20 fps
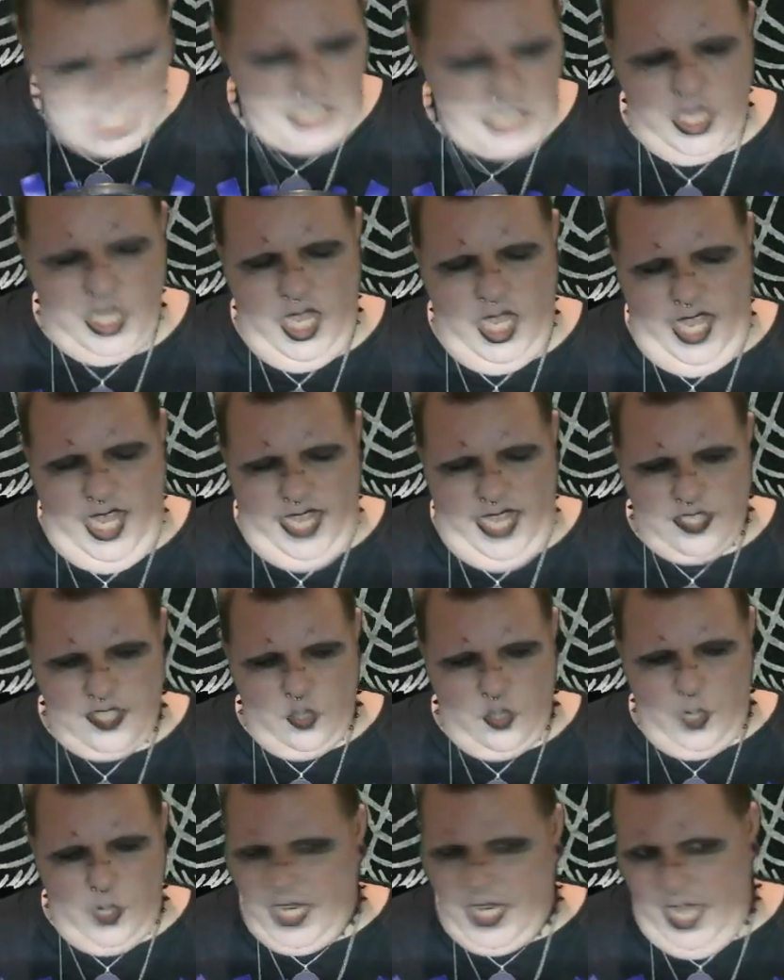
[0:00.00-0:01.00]
And so, what can
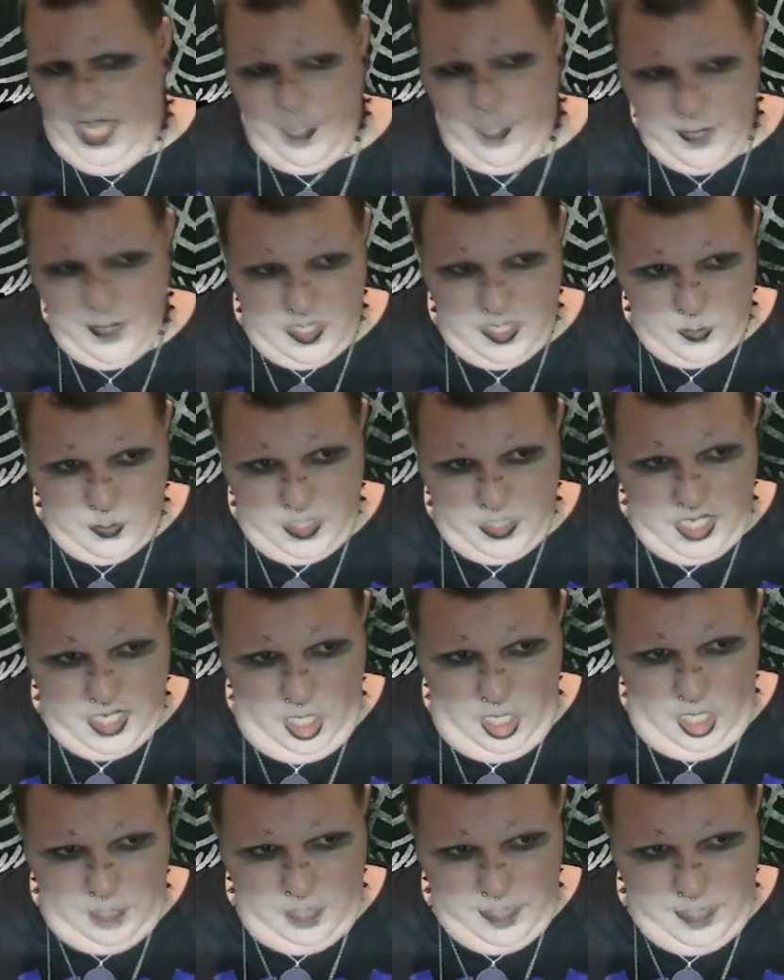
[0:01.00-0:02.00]
happen is when the
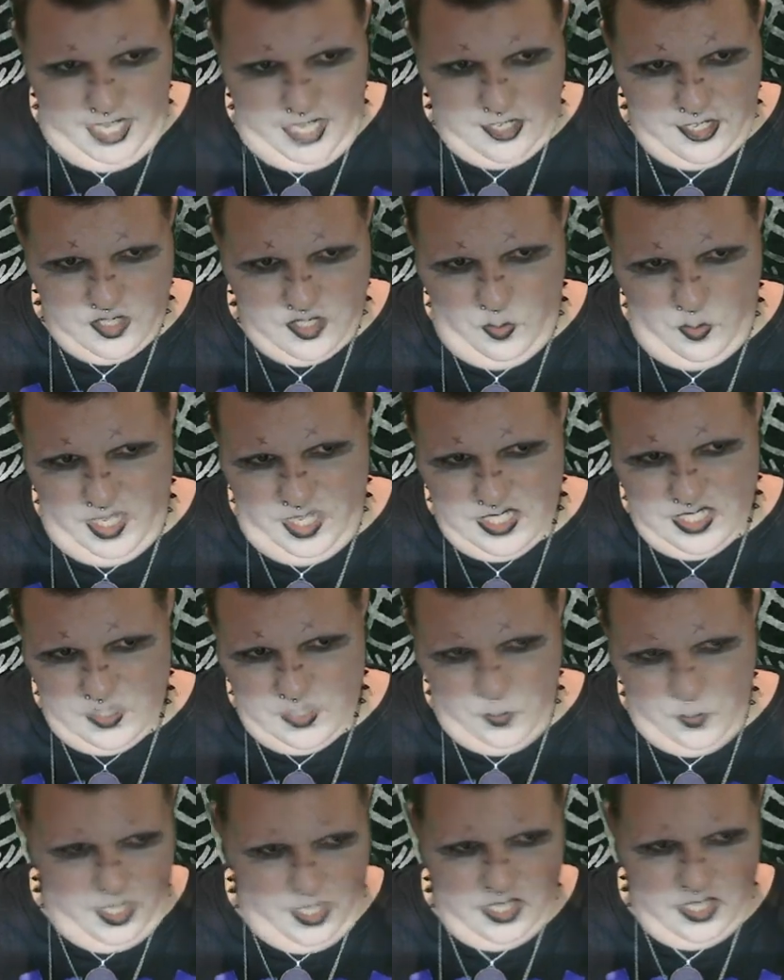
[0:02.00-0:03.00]
gallbladder squeezes, one of the
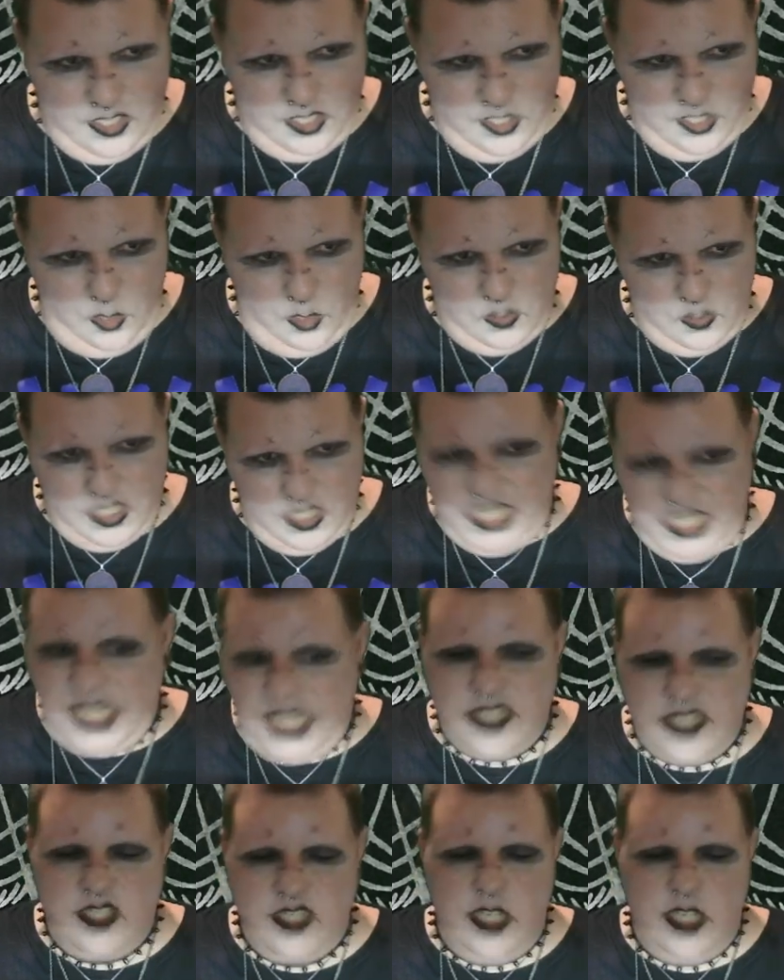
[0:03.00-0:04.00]
stones can get
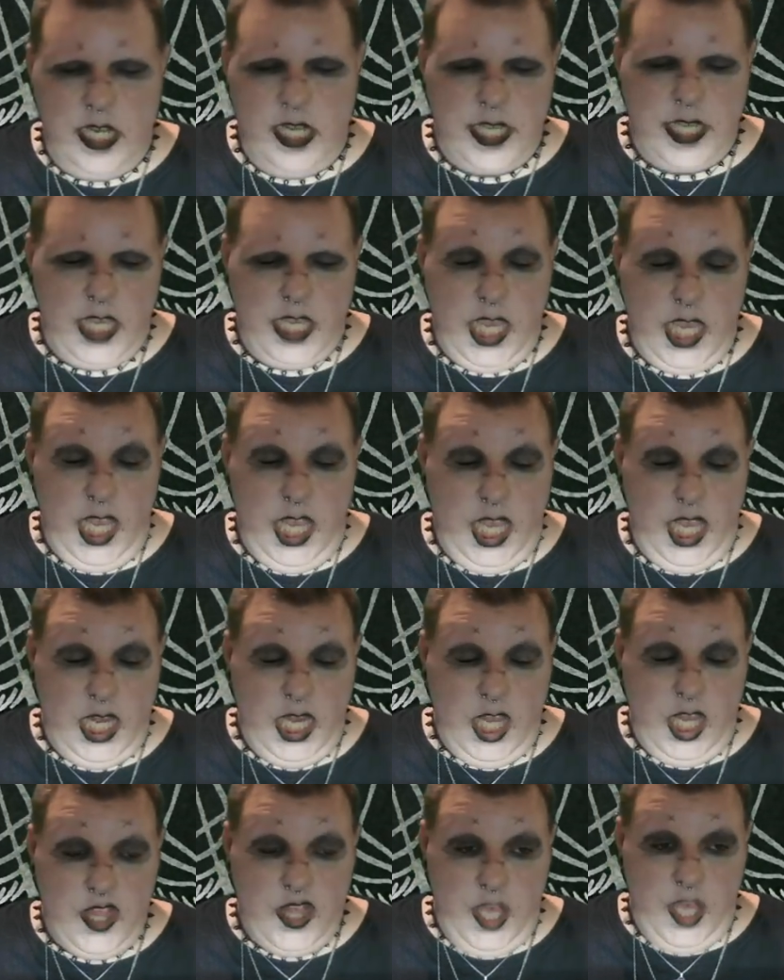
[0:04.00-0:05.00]
stuck in the
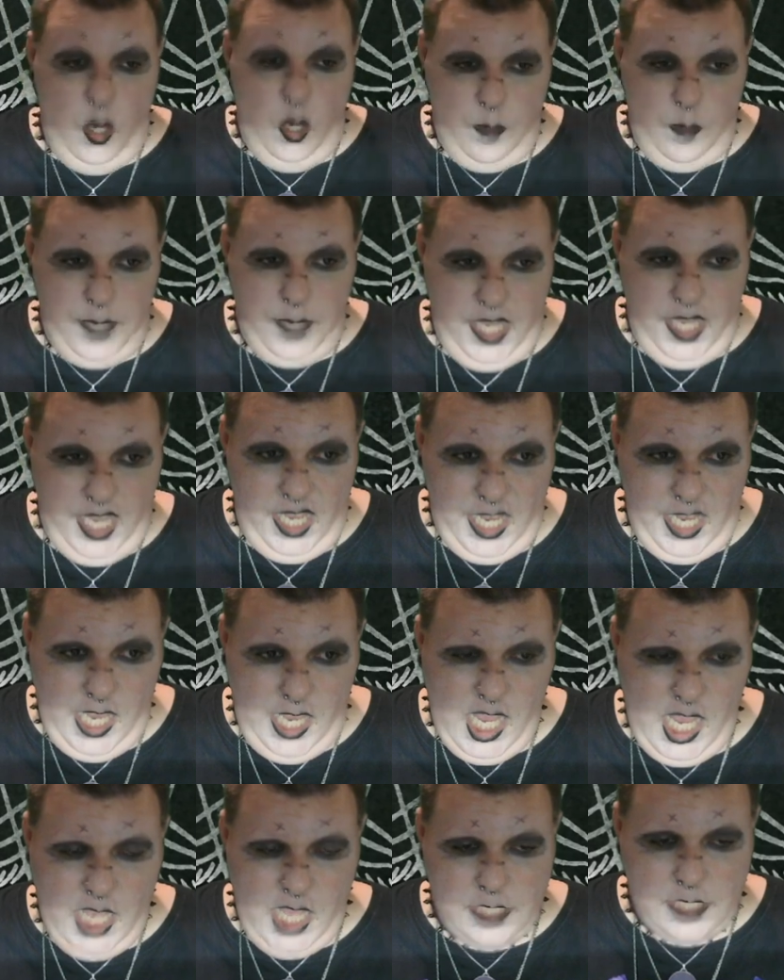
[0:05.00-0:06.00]
opening,
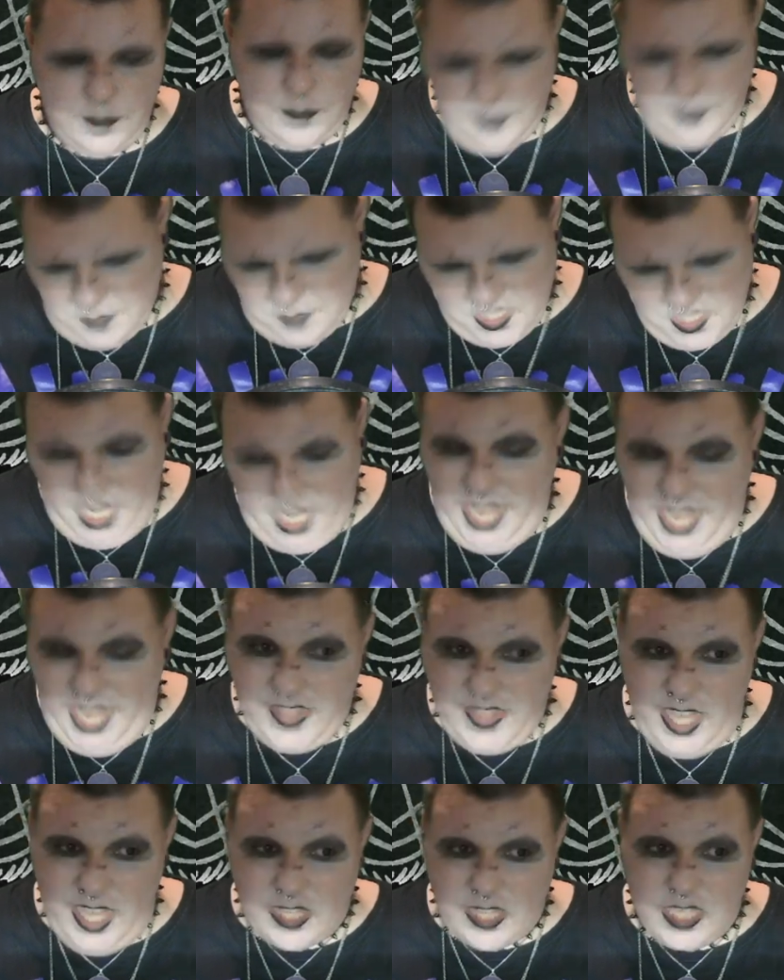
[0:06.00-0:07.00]
and that
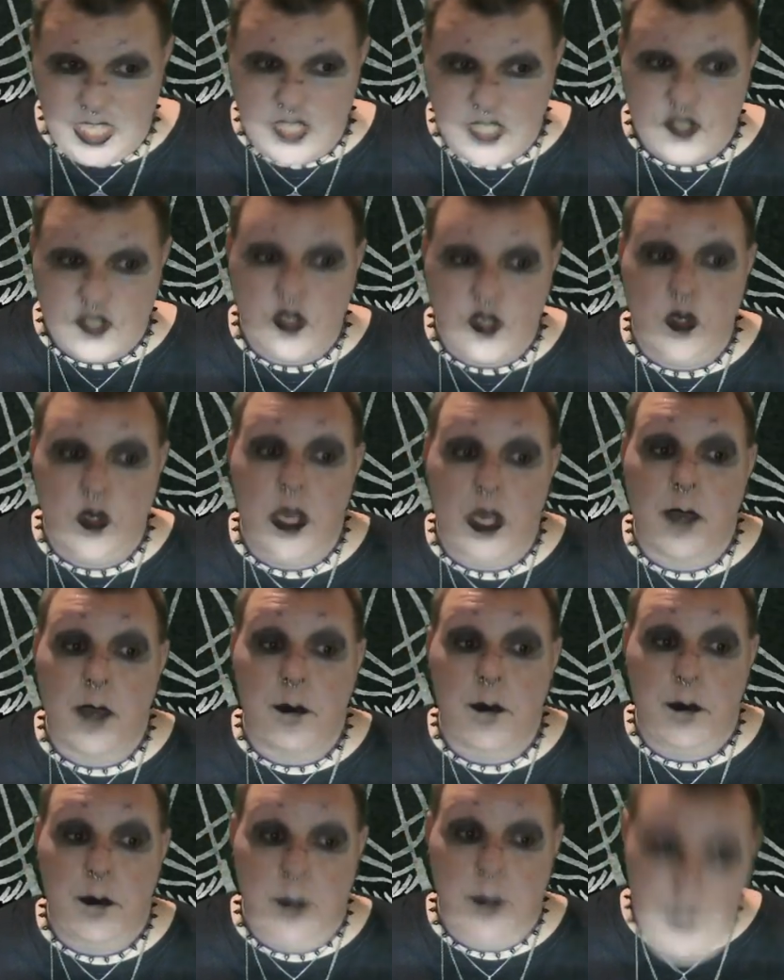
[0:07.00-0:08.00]
leads to
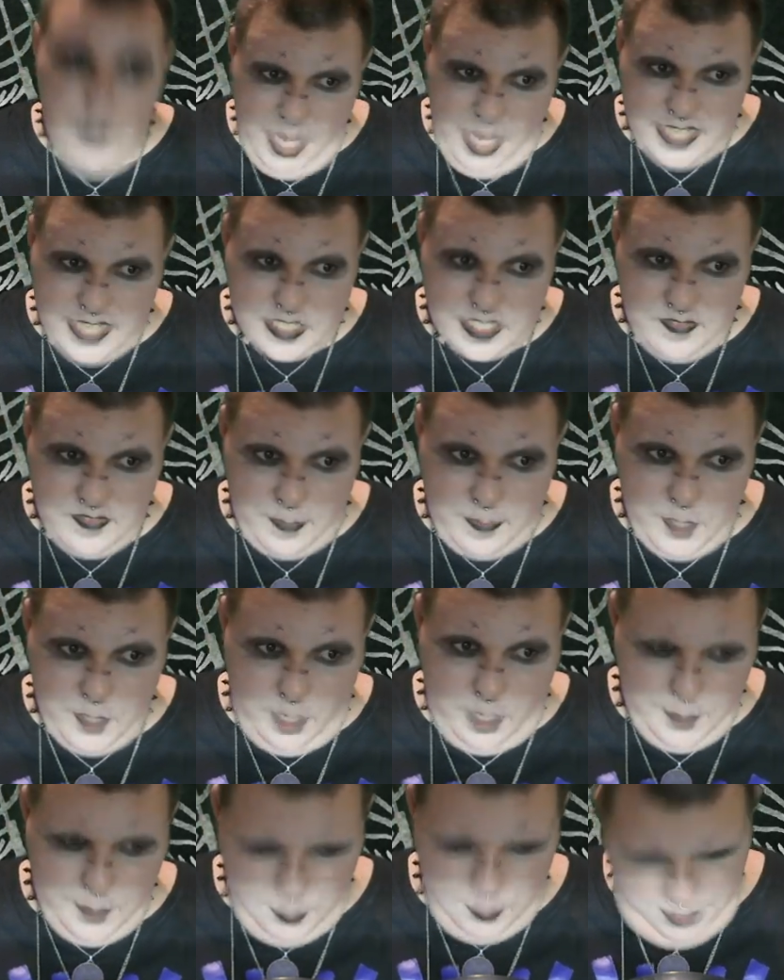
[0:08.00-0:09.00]
massive abdominal
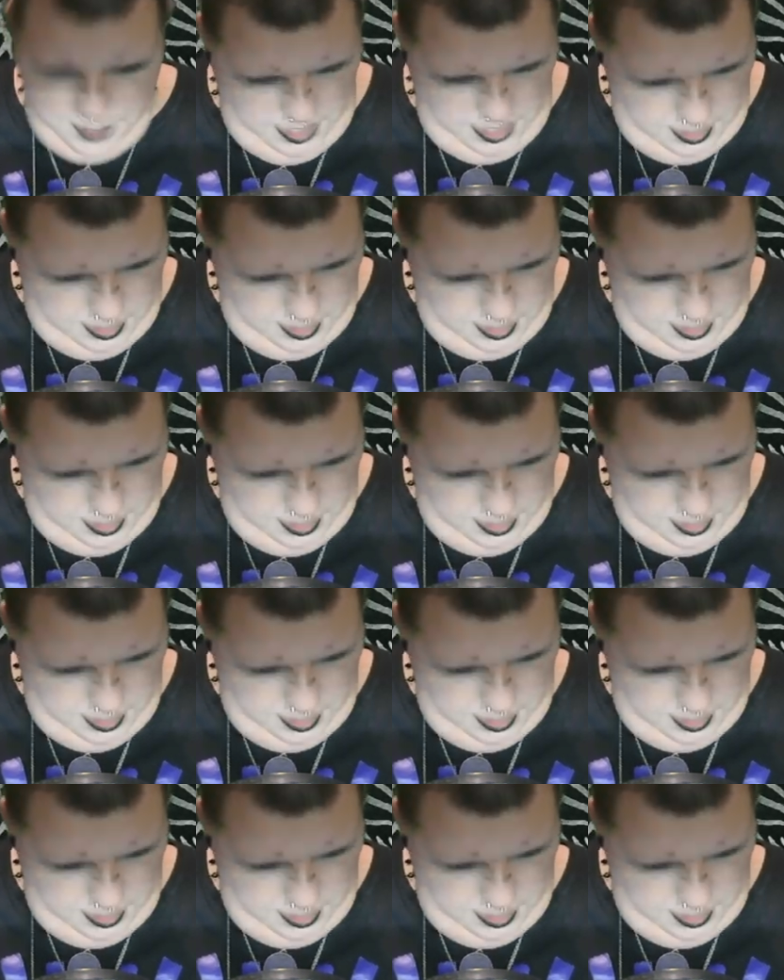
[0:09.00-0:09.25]
pain.